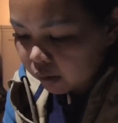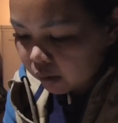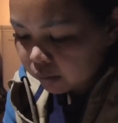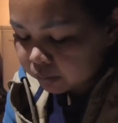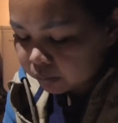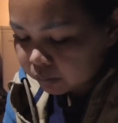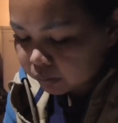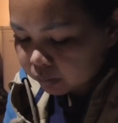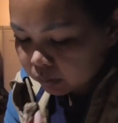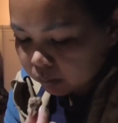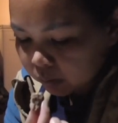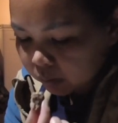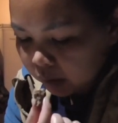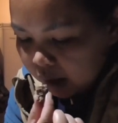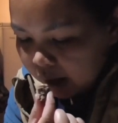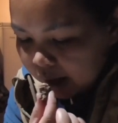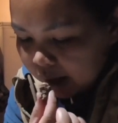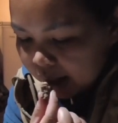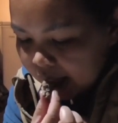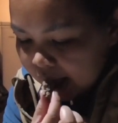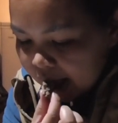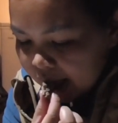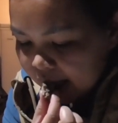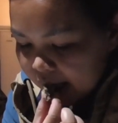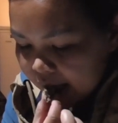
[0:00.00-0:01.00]

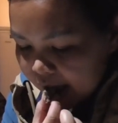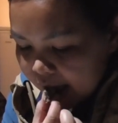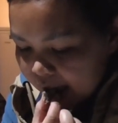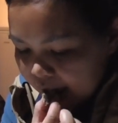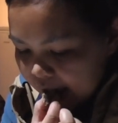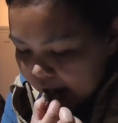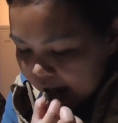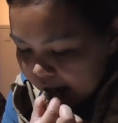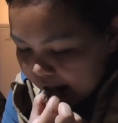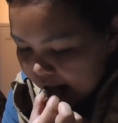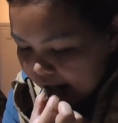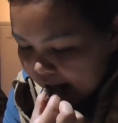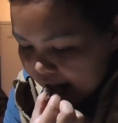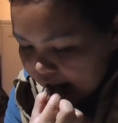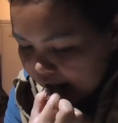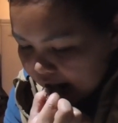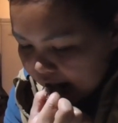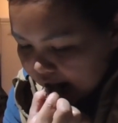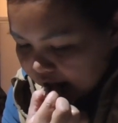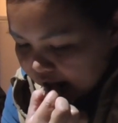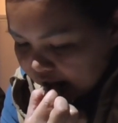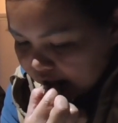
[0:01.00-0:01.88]
(silence)